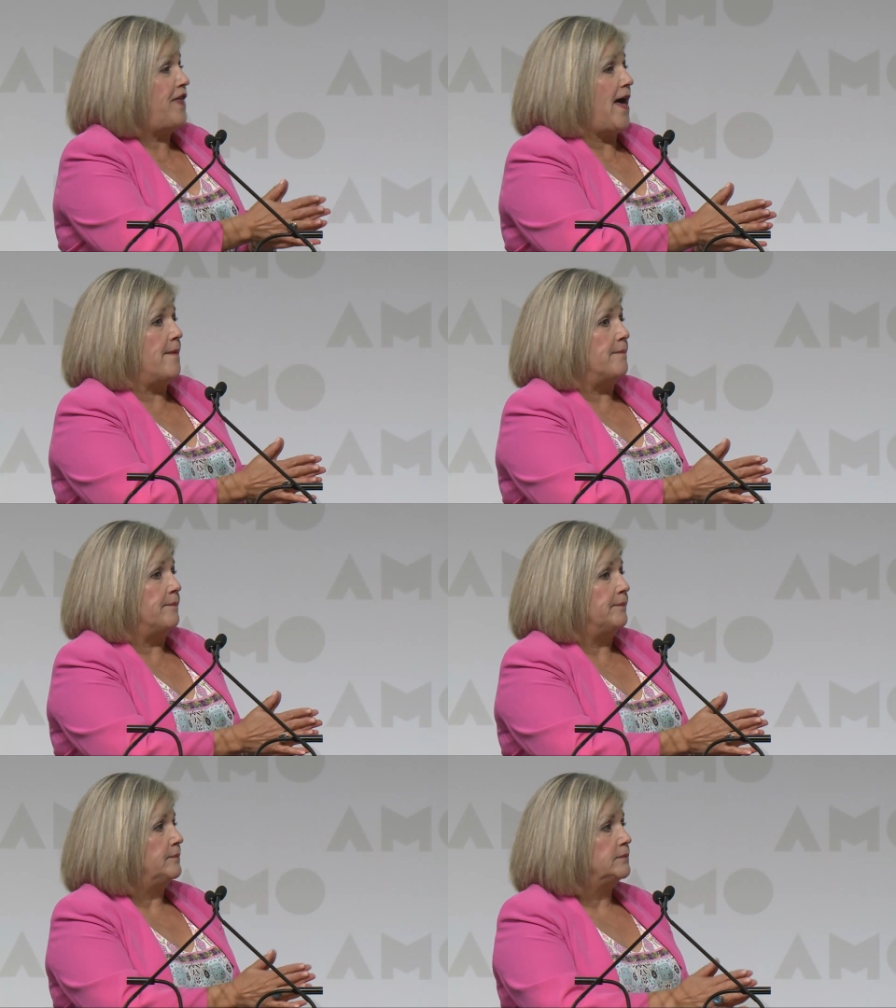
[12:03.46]
them,
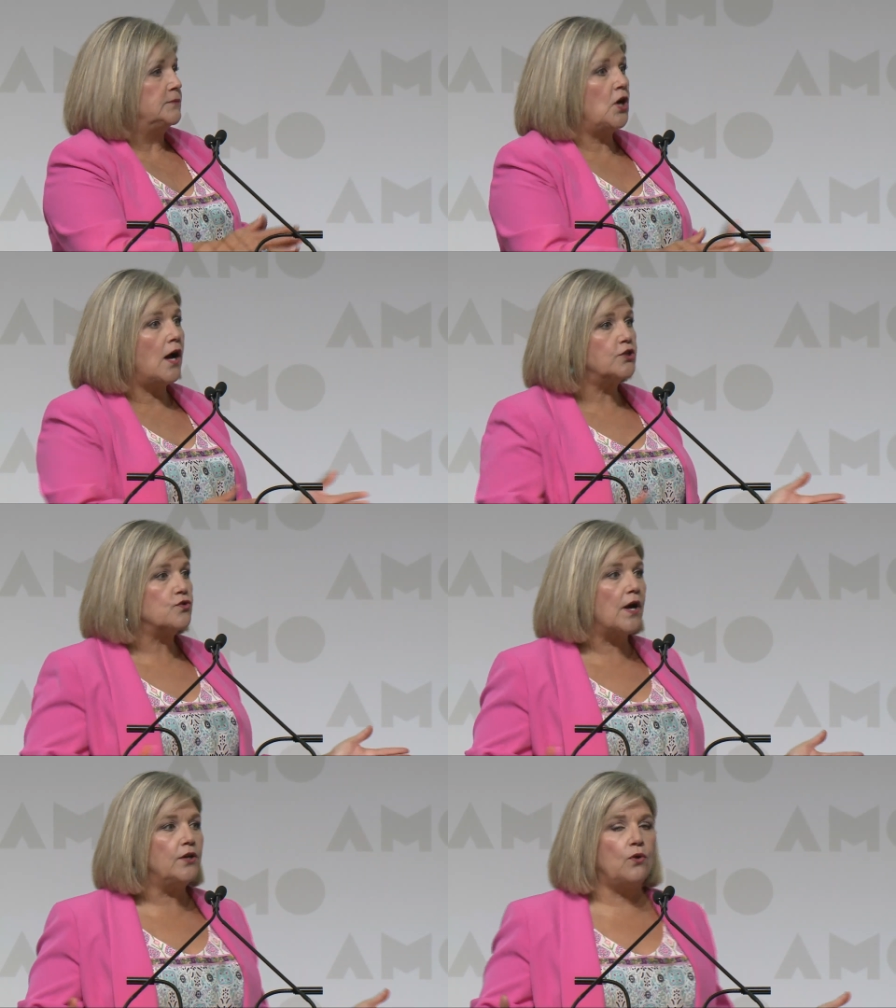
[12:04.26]
not
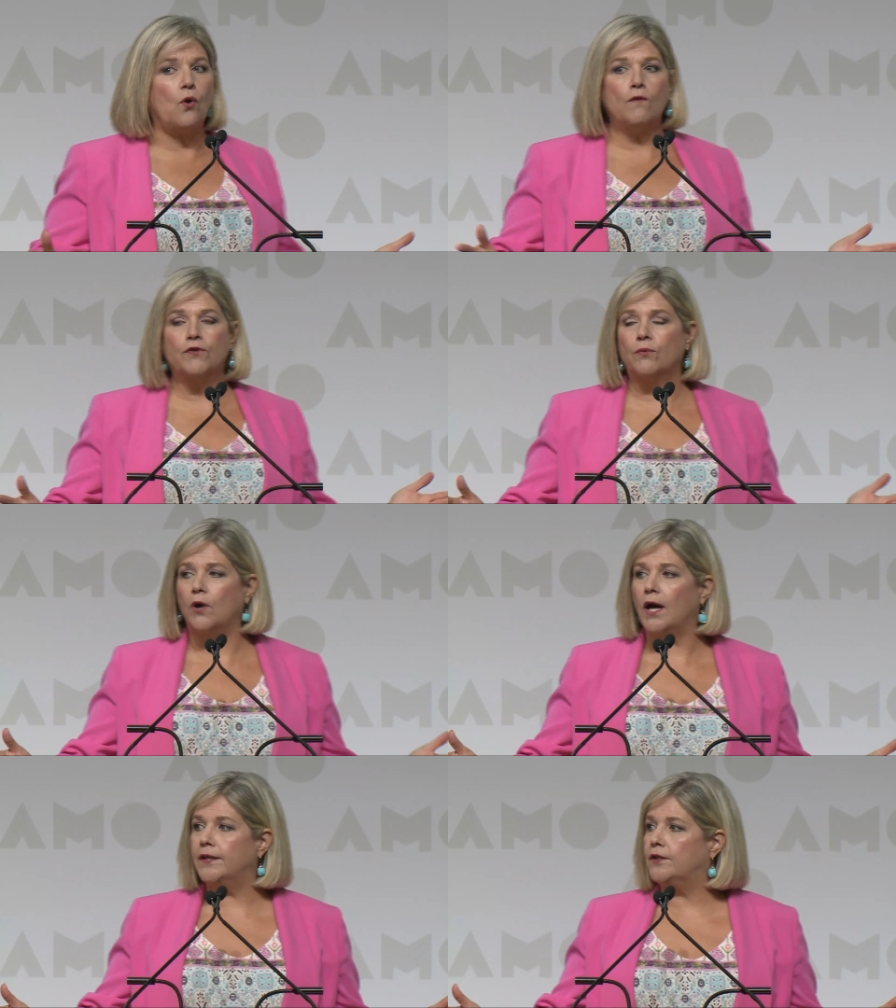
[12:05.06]
try to
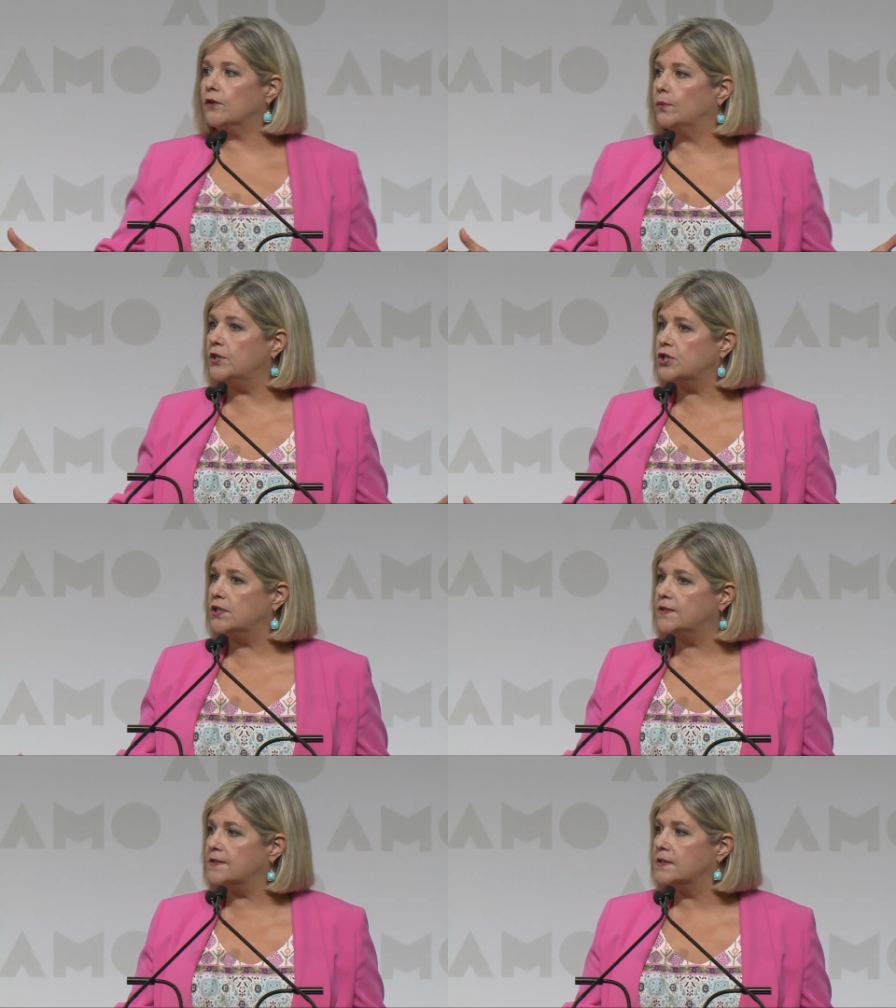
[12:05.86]
override their
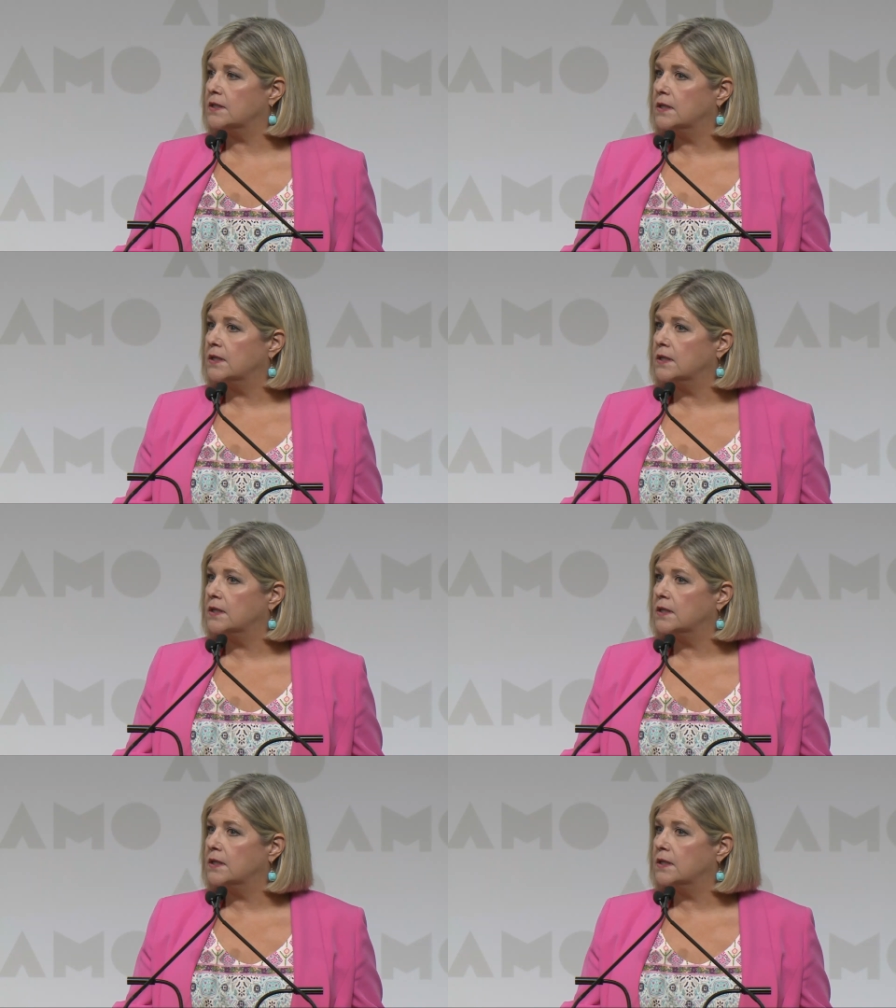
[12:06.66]
wishes,